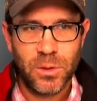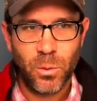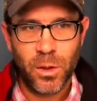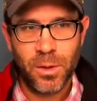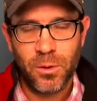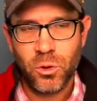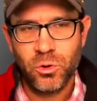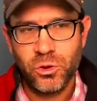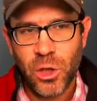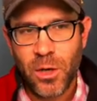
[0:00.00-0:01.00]
We're gonna
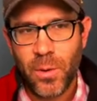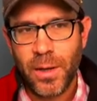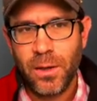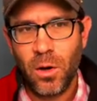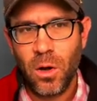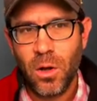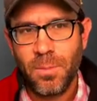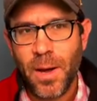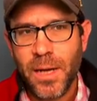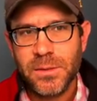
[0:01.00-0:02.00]
generate all
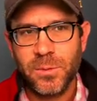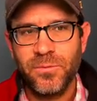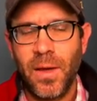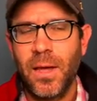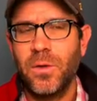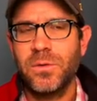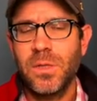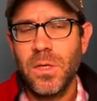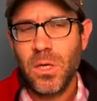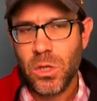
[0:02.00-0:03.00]
possible values
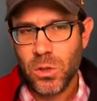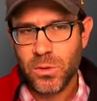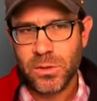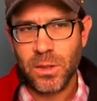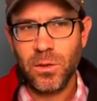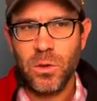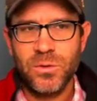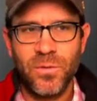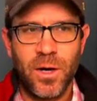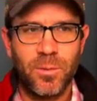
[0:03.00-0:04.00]
using
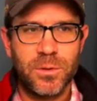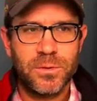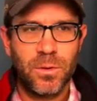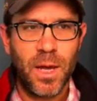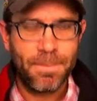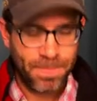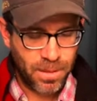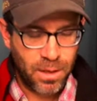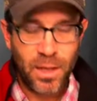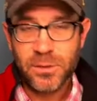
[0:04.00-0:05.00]
those variables, okay?
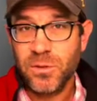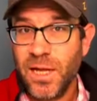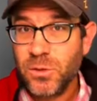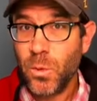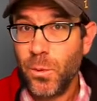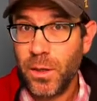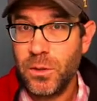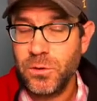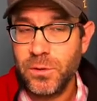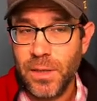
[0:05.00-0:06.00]
And so that's what we're gonna
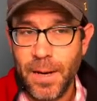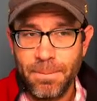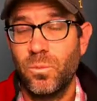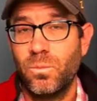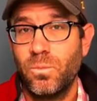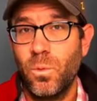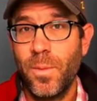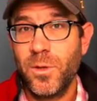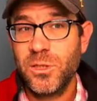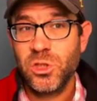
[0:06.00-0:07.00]
do today. Where
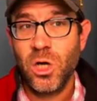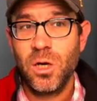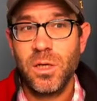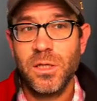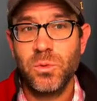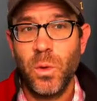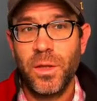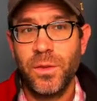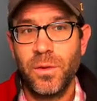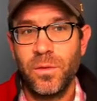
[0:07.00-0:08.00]
I'm gonna start is
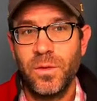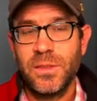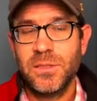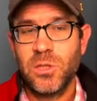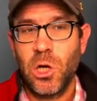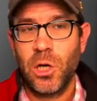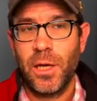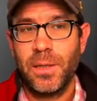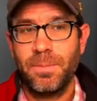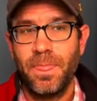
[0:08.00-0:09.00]
with this
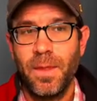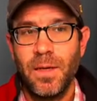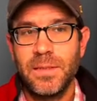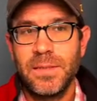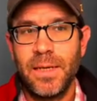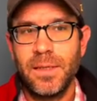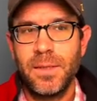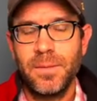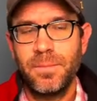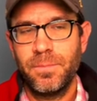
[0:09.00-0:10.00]
target,
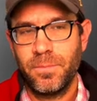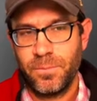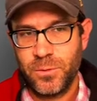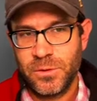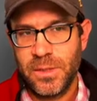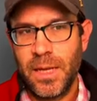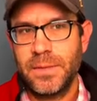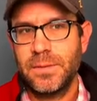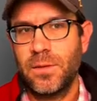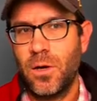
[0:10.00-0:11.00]
data
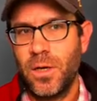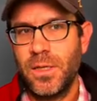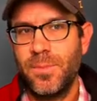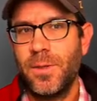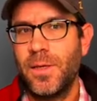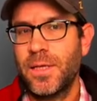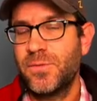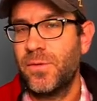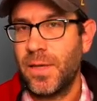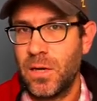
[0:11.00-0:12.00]
percent RNDB
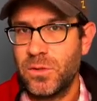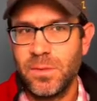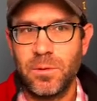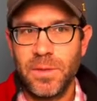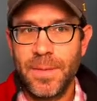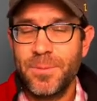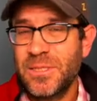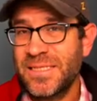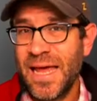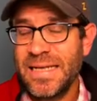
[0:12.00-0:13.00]
ESV count tuple. That
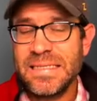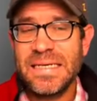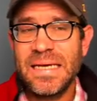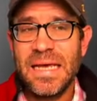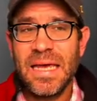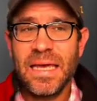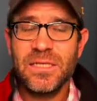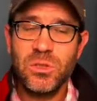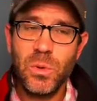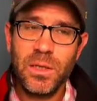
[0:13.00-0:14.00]
percent
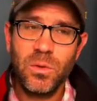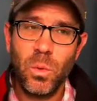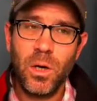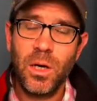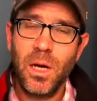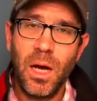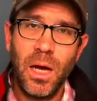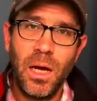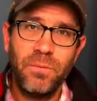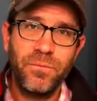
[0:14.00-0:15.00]
is doing the work
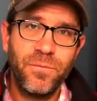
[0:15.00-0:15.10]
of the